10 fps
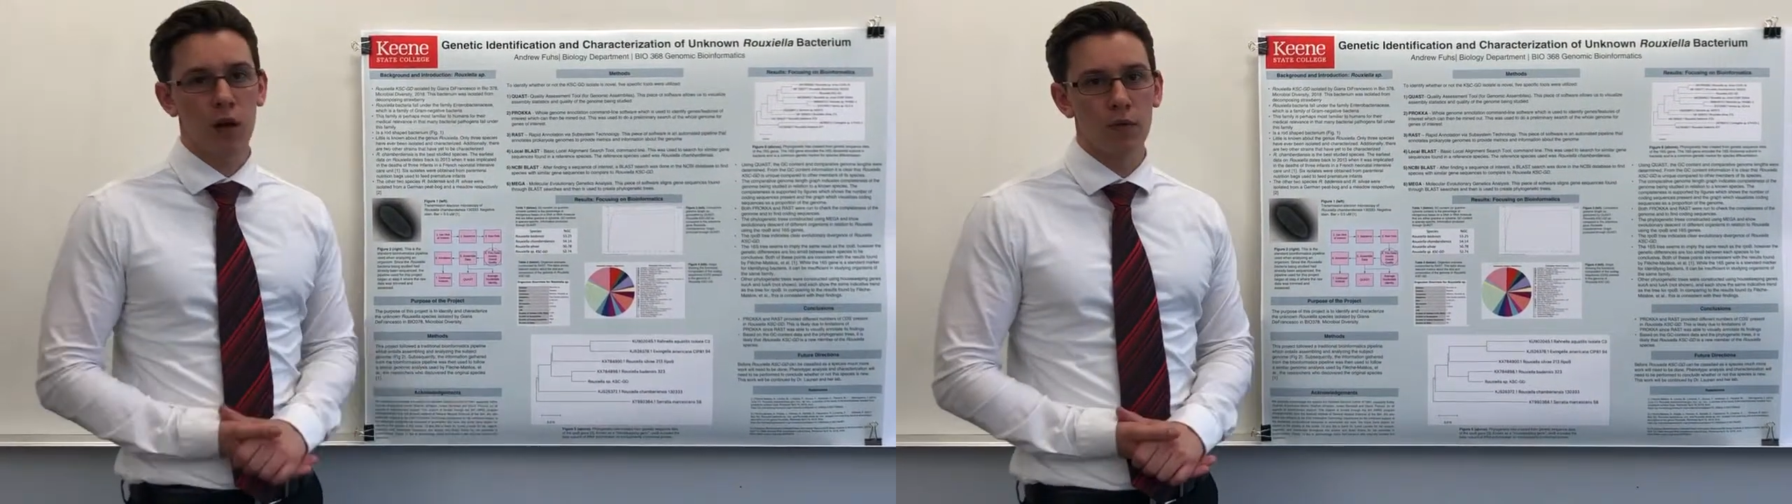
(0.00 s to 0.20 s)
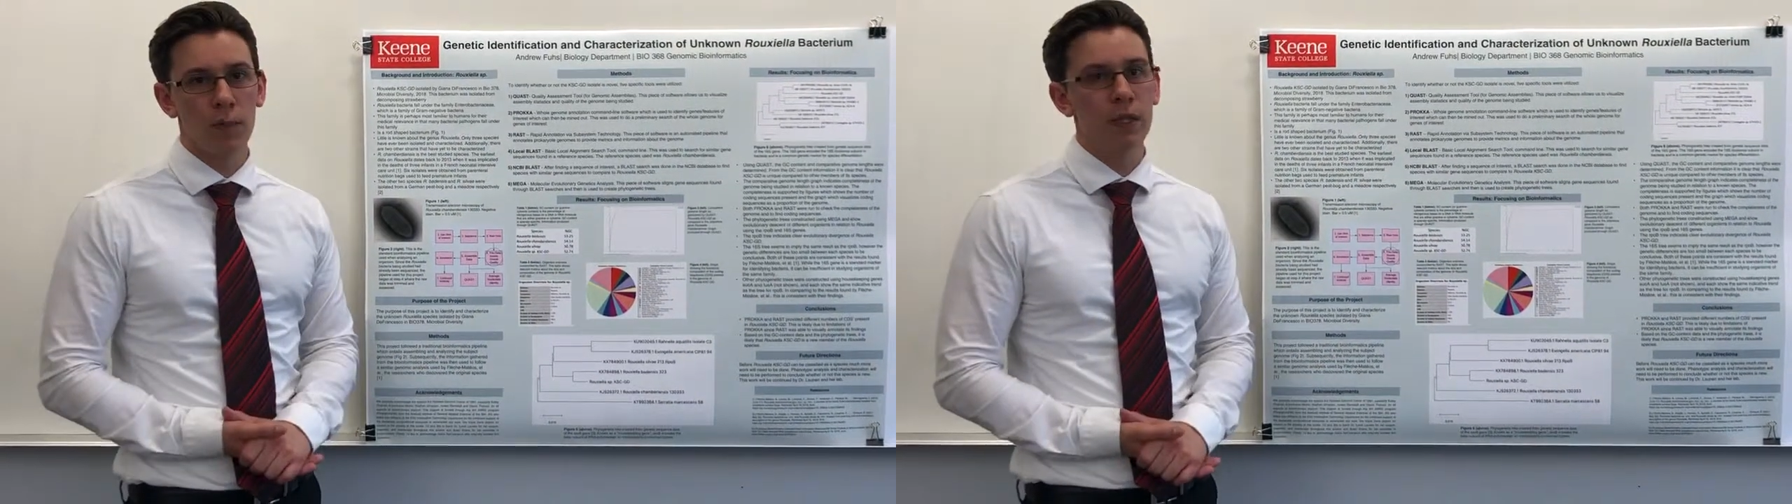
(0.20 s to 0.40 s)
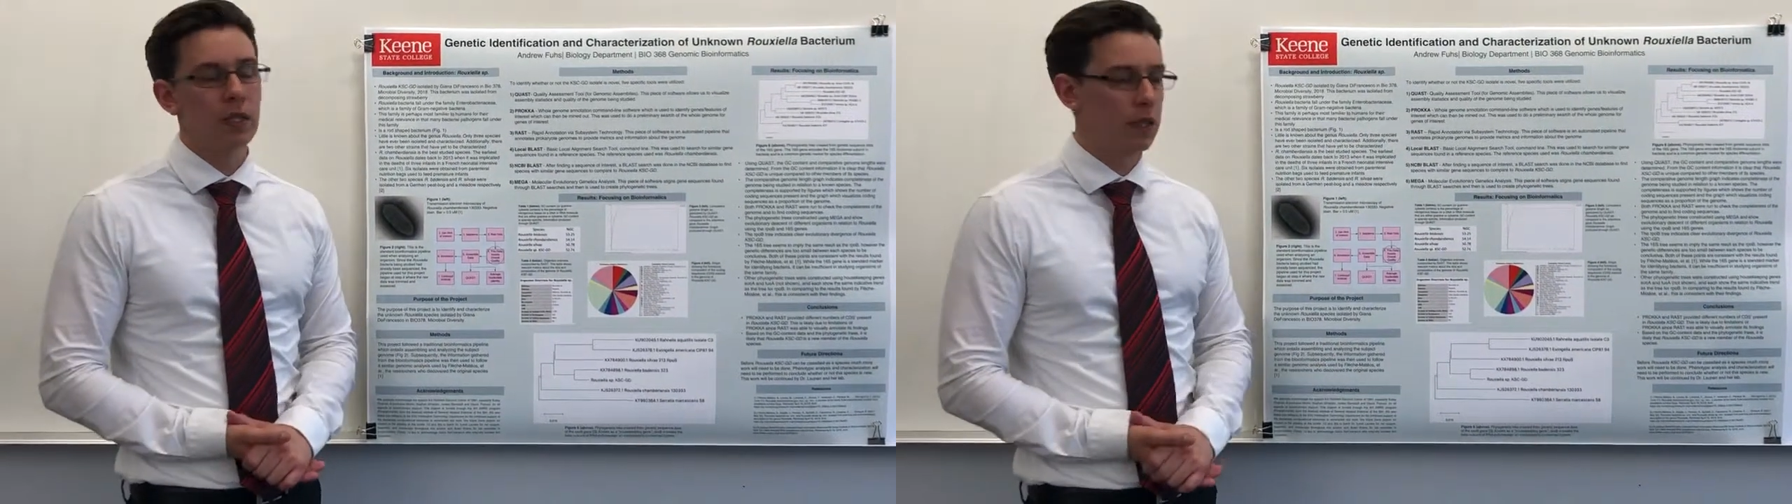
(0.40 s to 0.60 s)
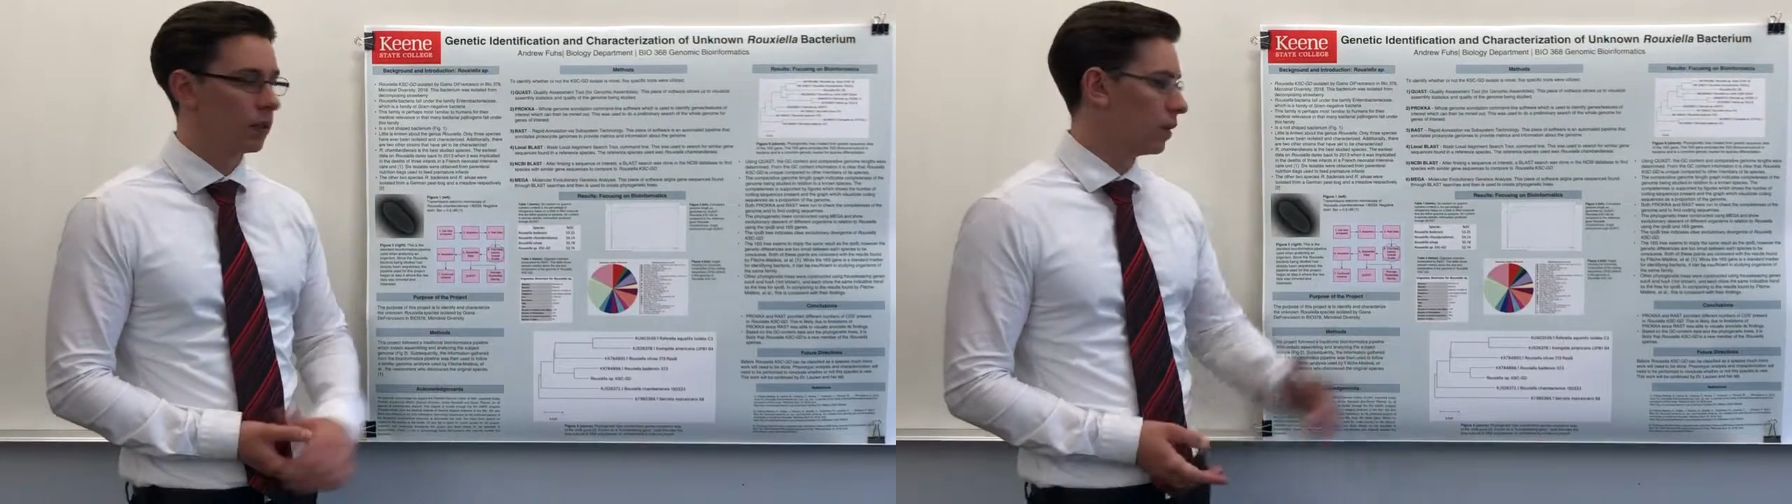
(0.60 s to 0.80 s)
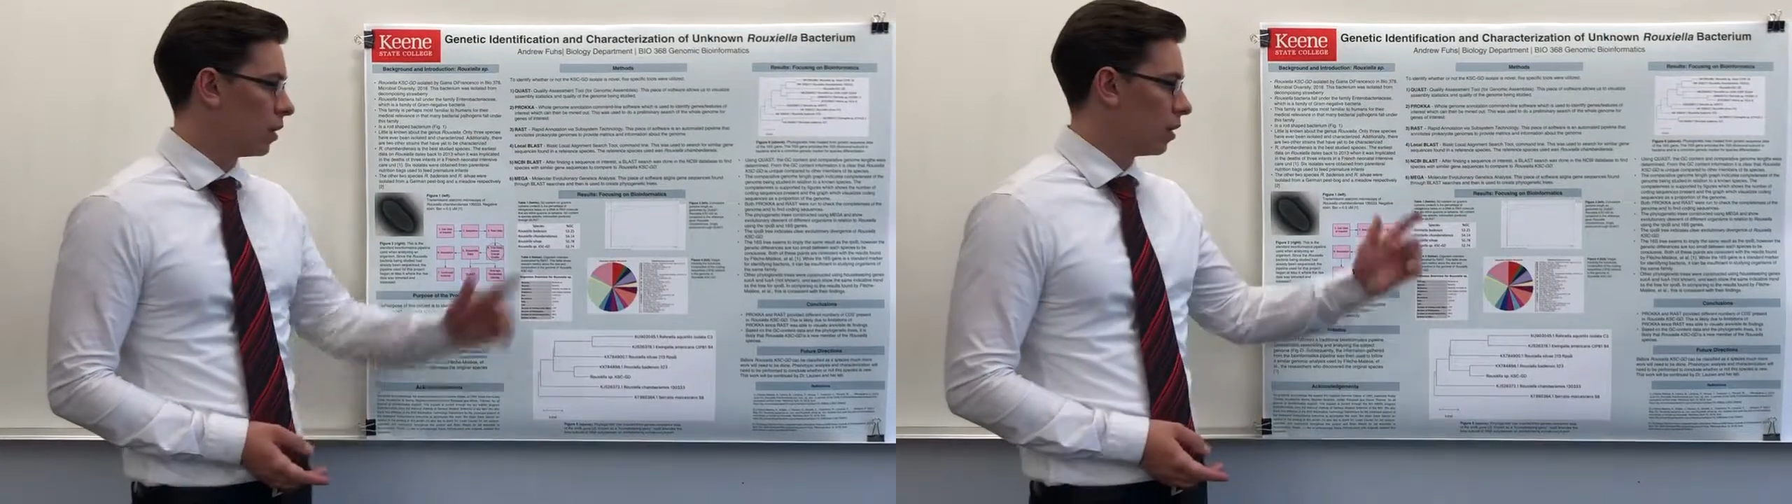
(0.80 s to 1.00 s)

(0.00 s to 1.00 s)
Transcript: repeating